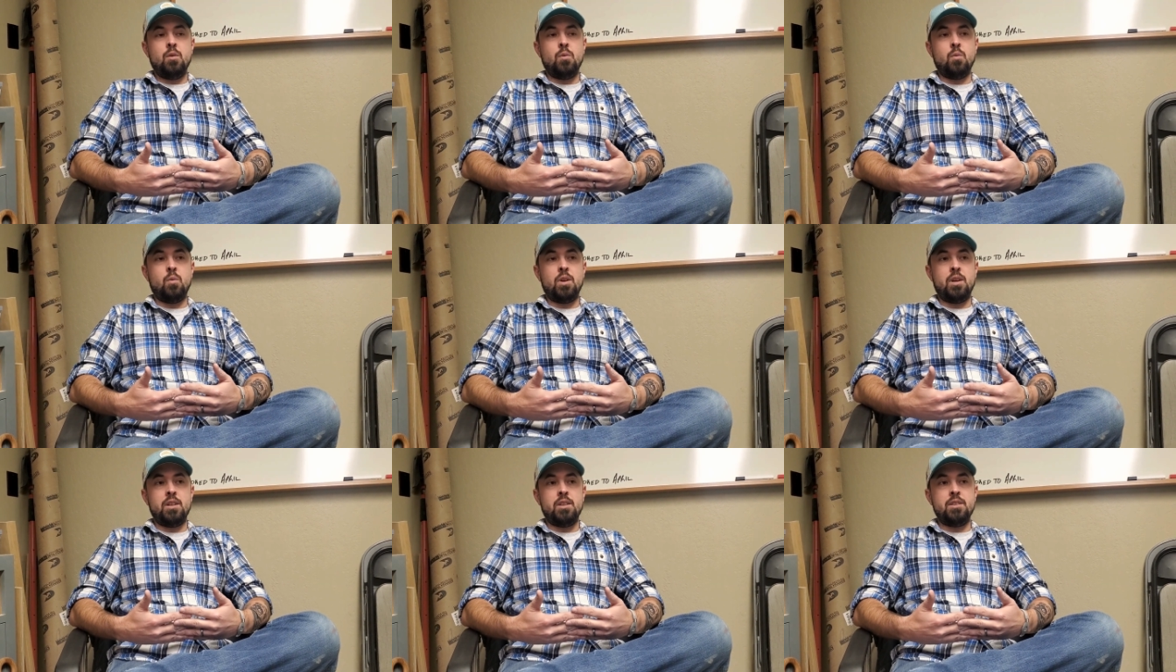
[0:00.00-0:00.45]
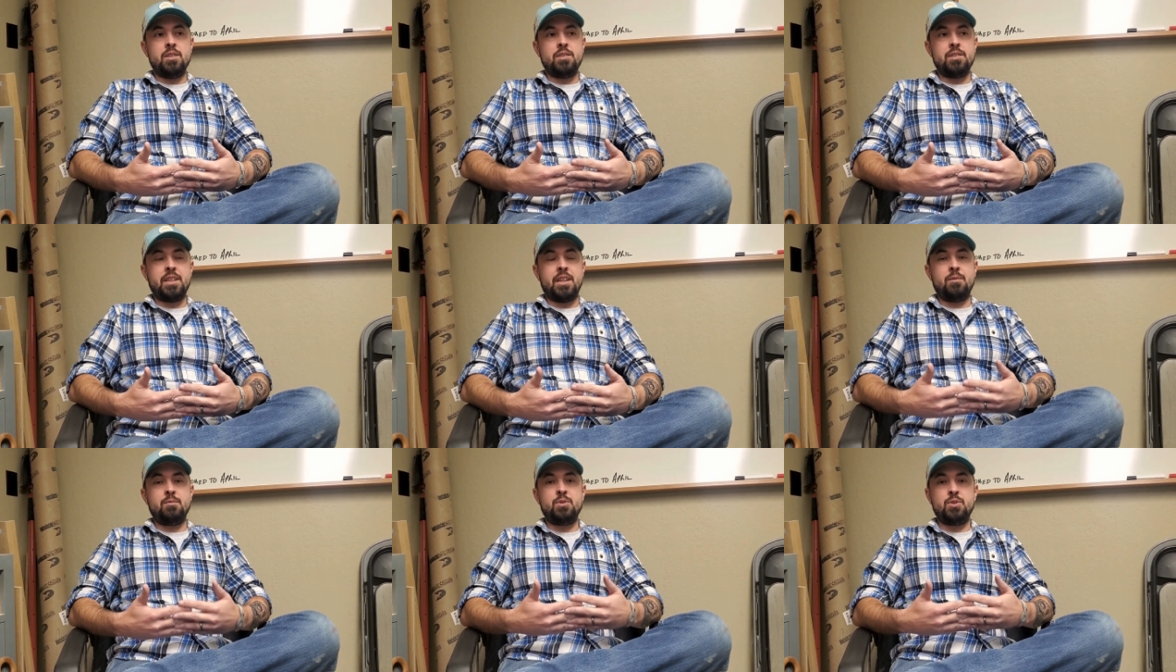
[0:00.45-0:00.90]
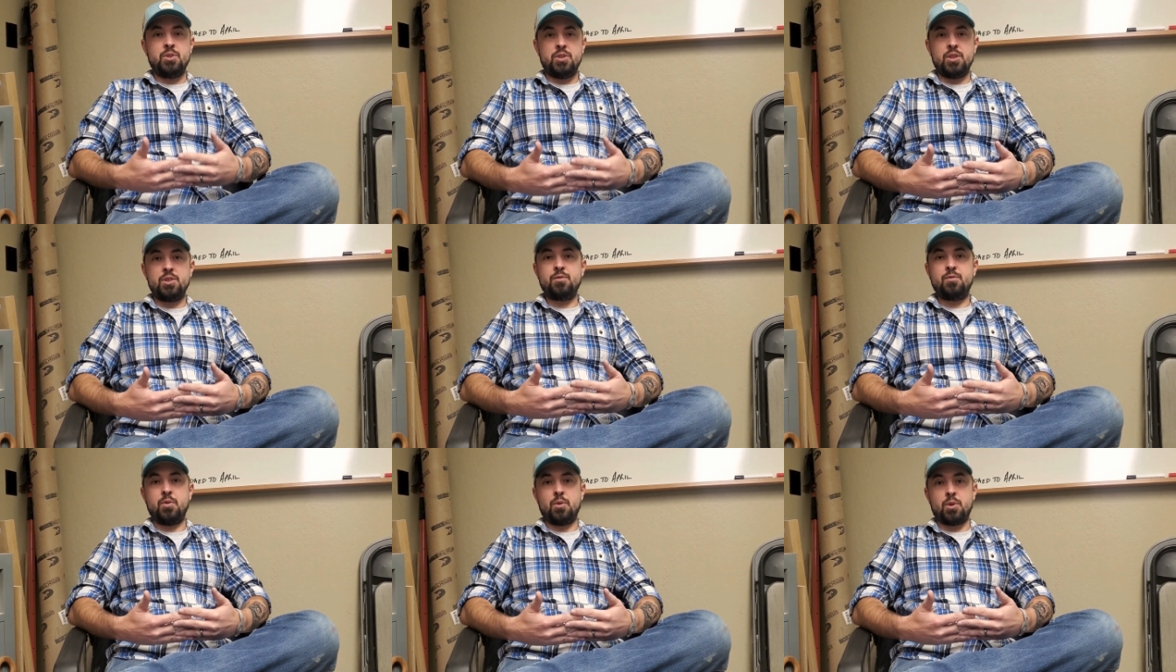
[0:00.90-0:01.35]
was that it was
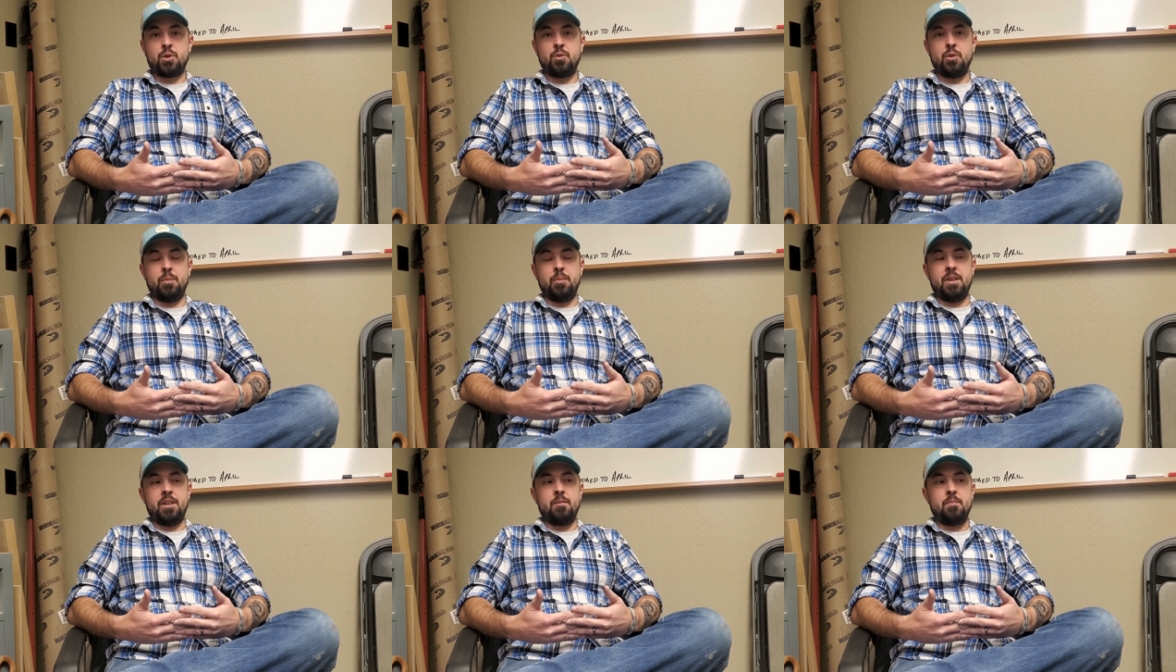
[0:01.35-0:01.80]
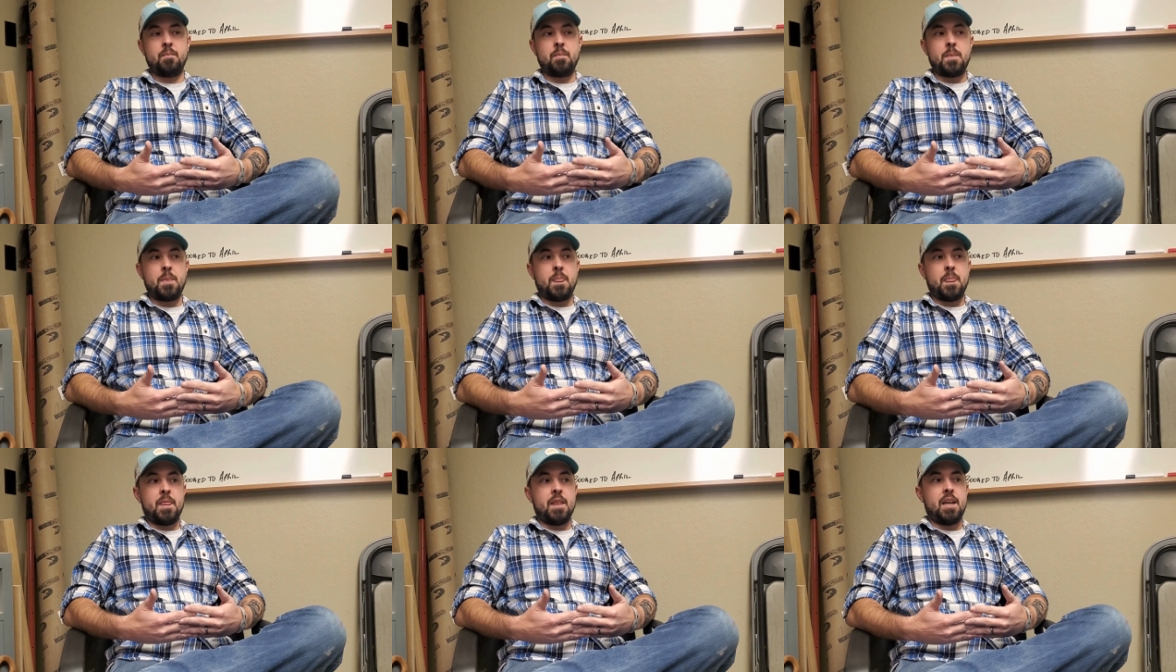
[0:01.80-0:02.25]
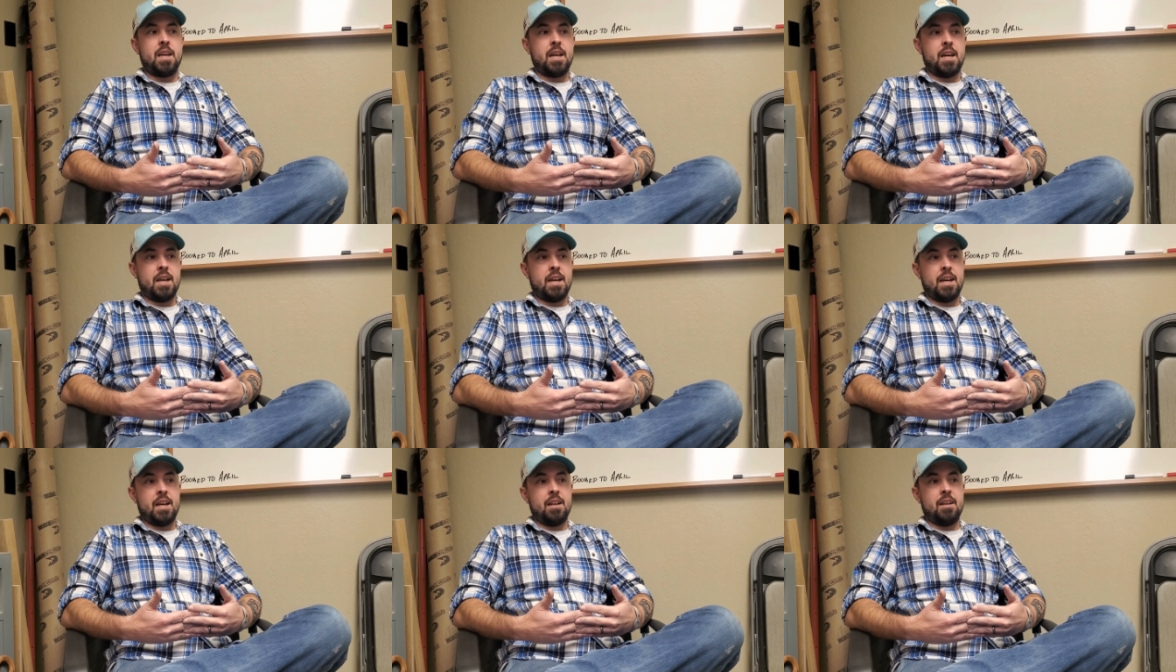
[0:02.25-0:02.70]
just for equipment,
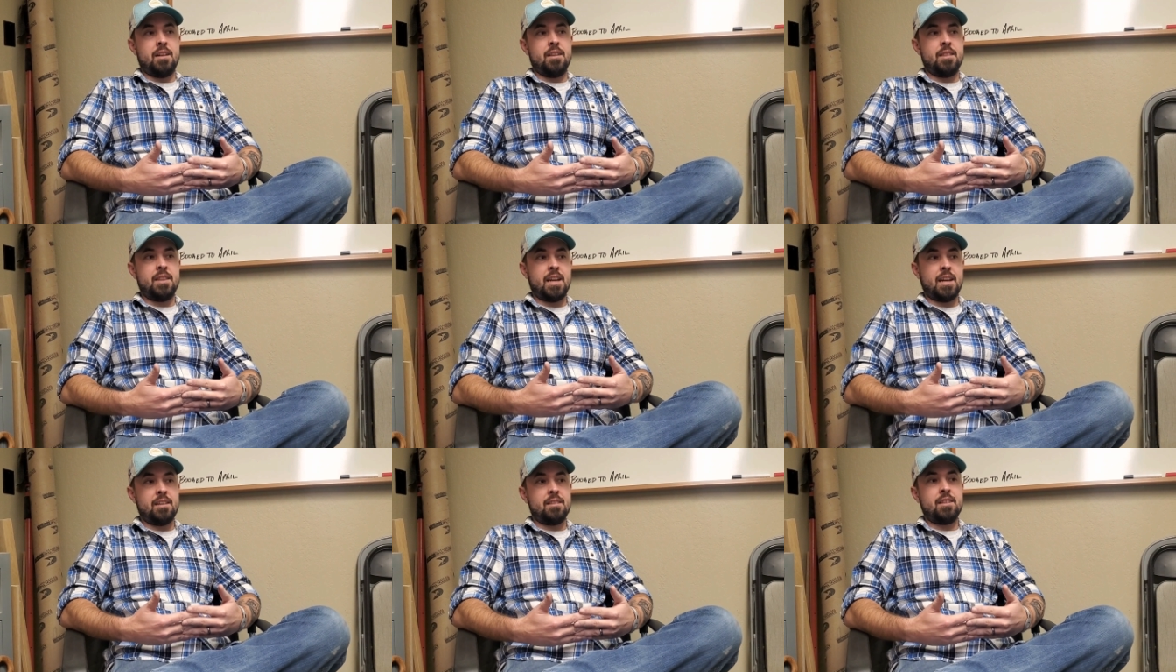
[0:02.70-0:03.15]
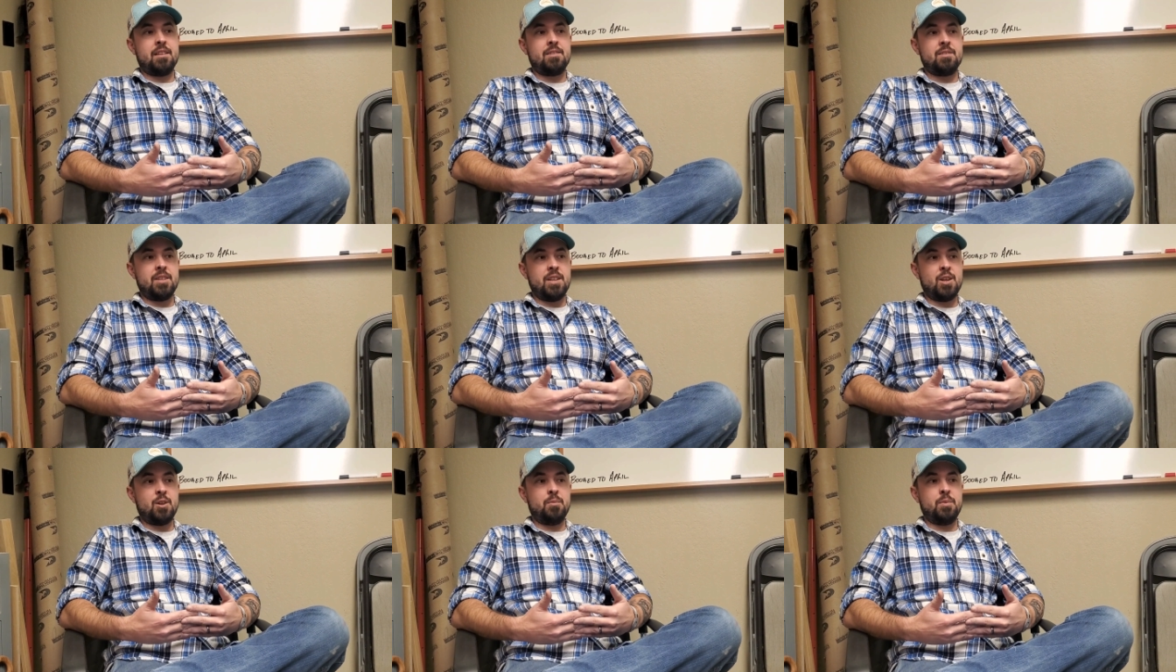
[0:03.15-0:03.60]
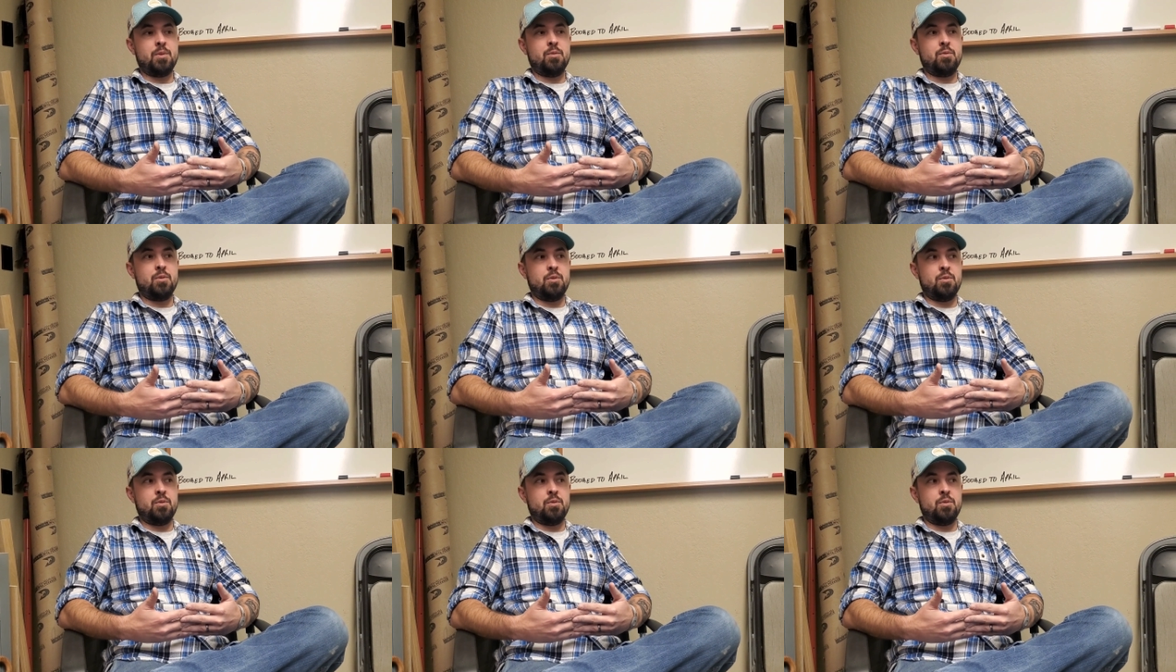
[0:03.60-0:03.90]
and that doesn't help you